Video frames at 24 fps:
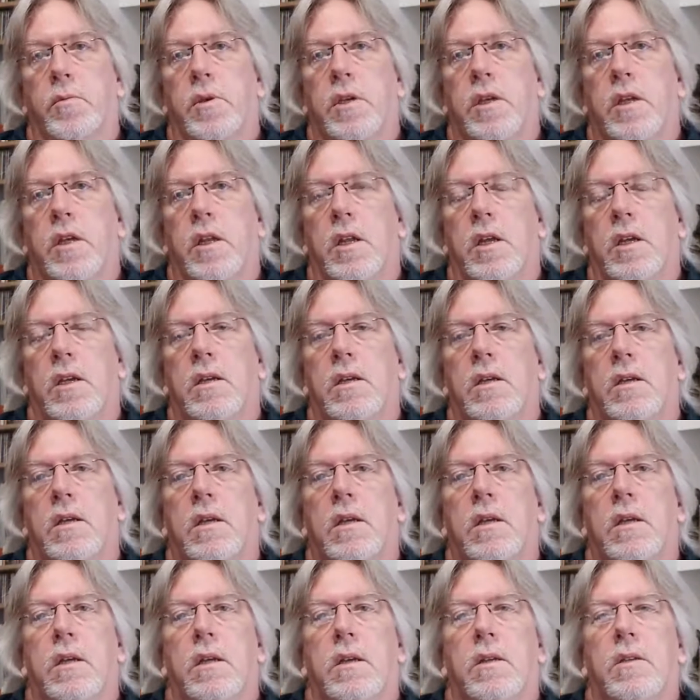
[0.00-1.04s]
beginning.
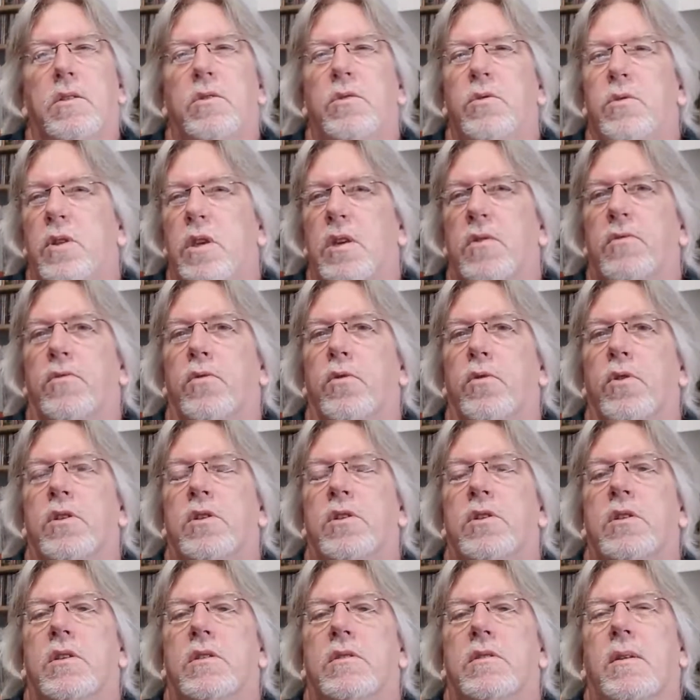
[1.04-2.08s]
Unique voice.
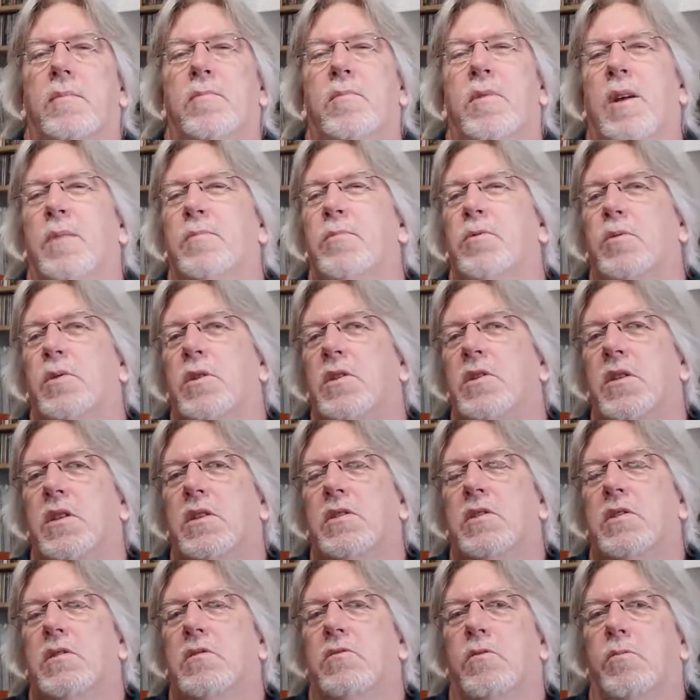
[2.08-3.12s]
Sometimes when he
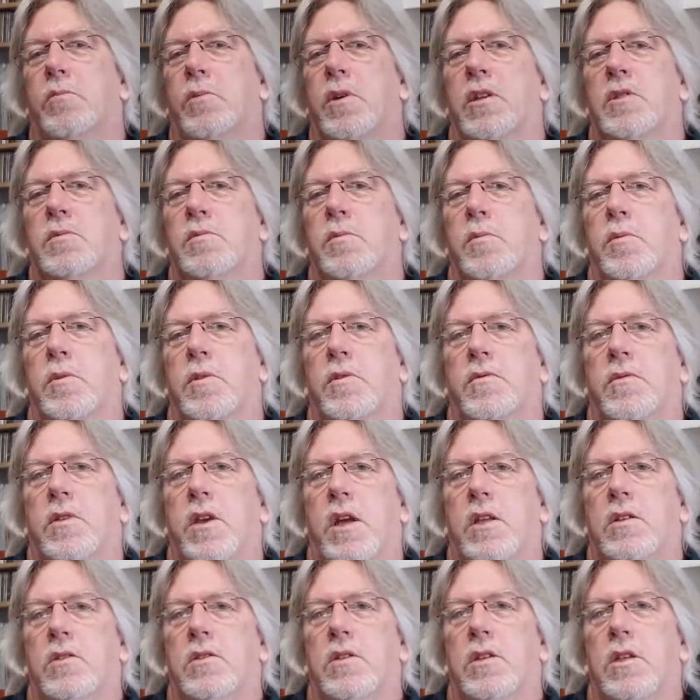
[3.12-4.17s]
sings, he reminds me a bit of
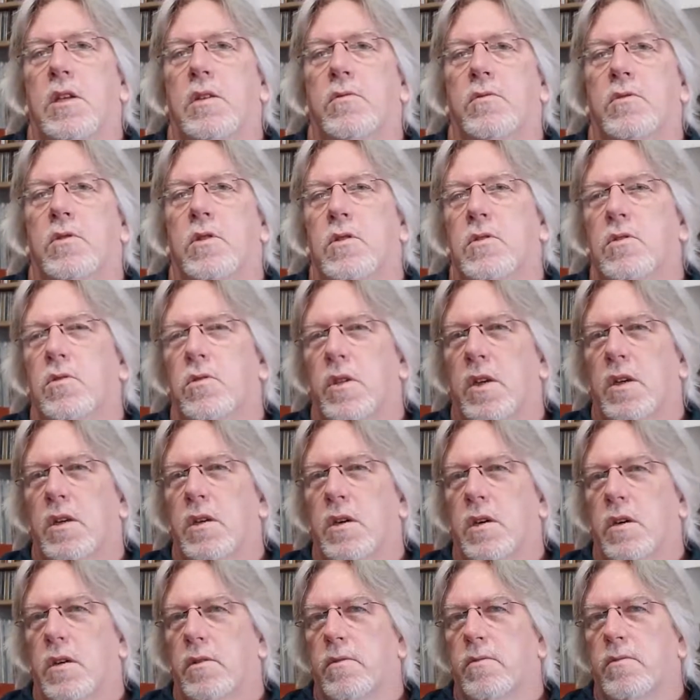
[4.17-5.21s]
Cat Stevens. He's got that
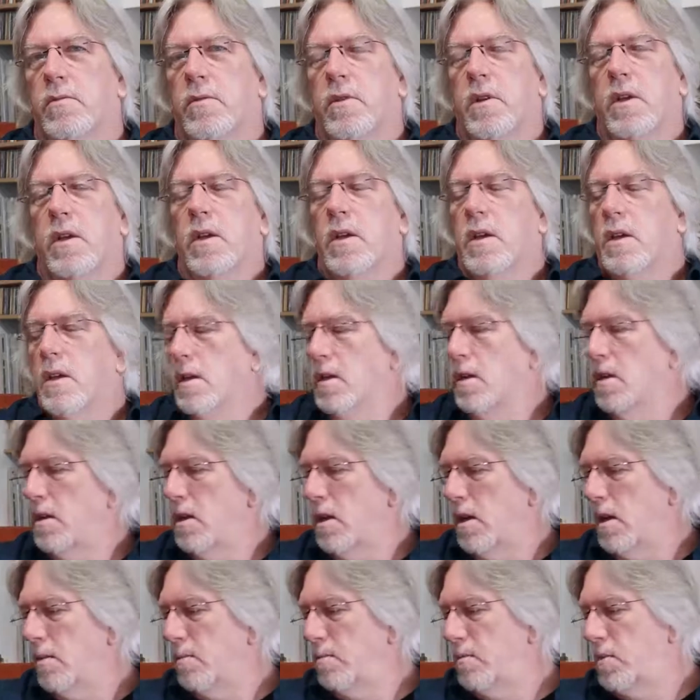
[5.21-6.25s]
kind
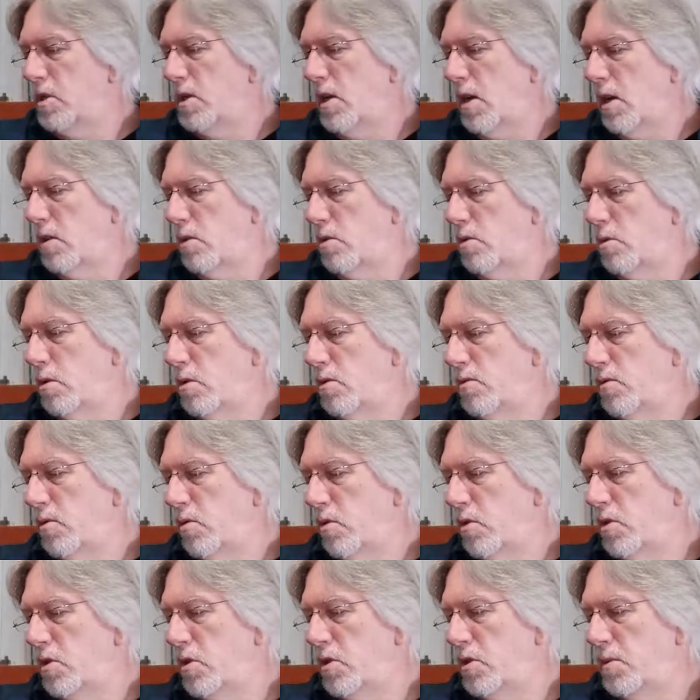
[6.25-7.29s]
of sound to his
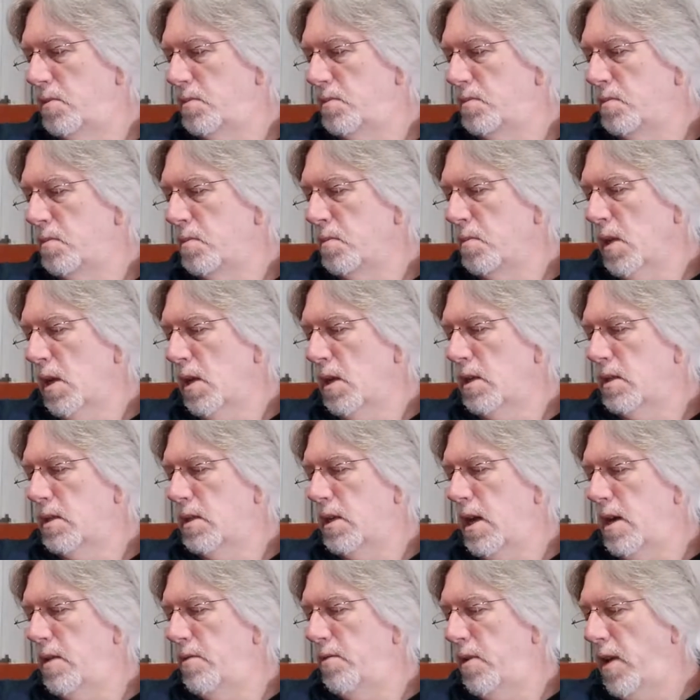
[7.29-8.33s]
voice.
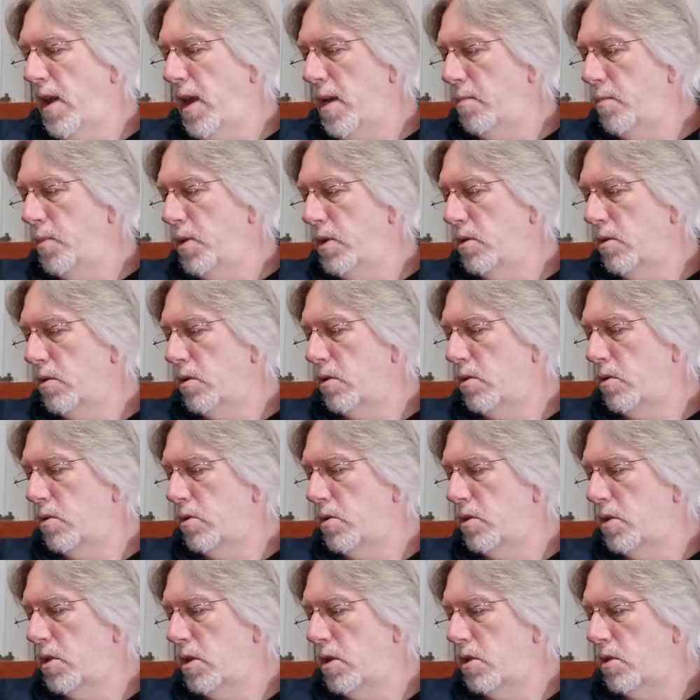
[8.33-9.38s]
Dave Lambert on
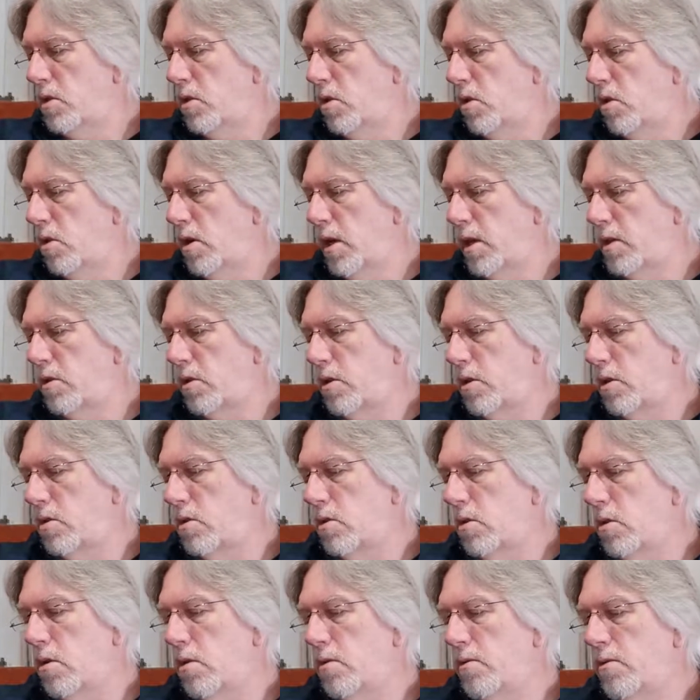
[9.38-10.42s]
acoustic guitar, electric
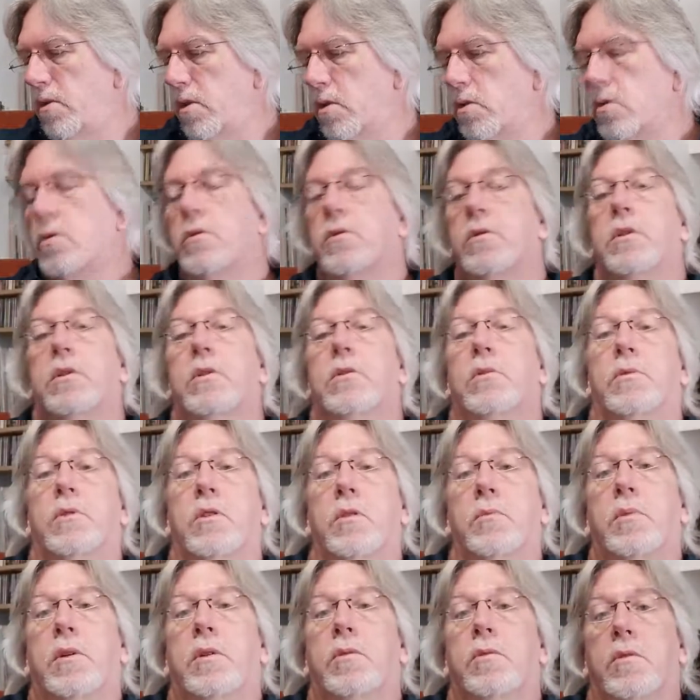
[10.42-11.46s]
guitar, and vocals. He's also
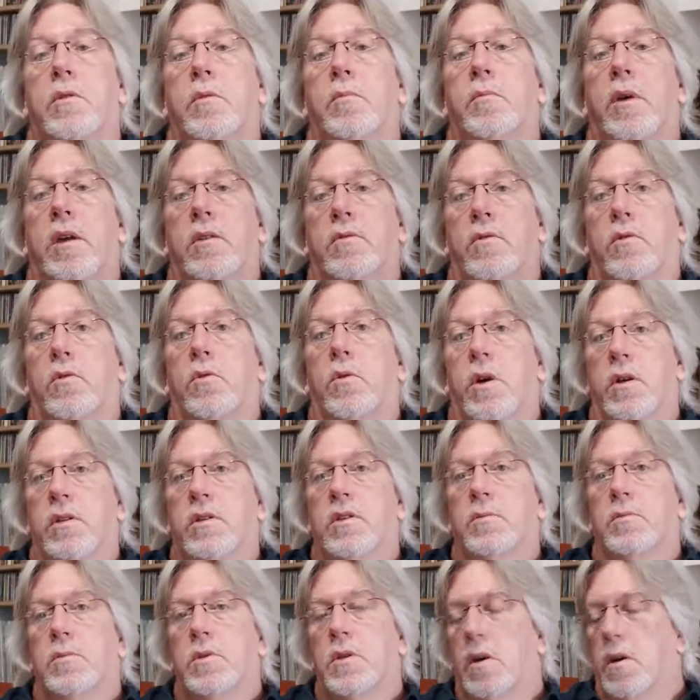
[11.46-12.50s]
been with the band for quite
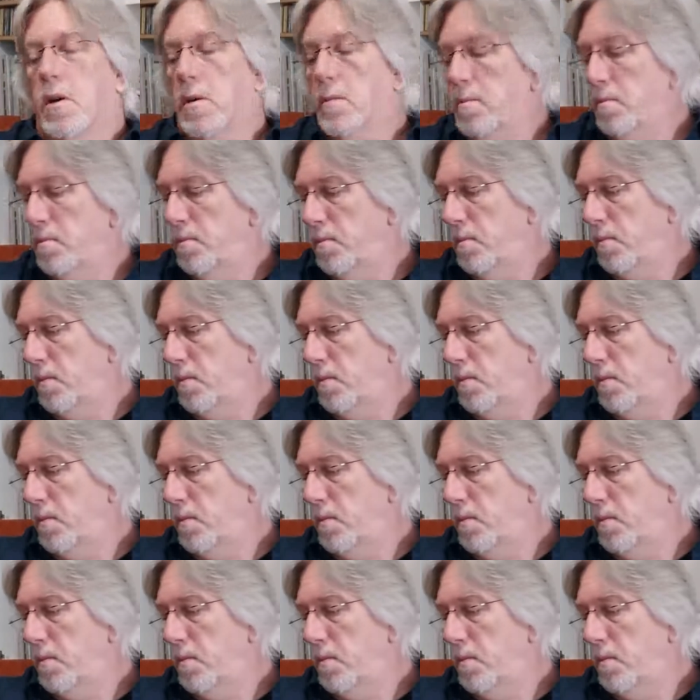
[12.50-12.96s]
some time.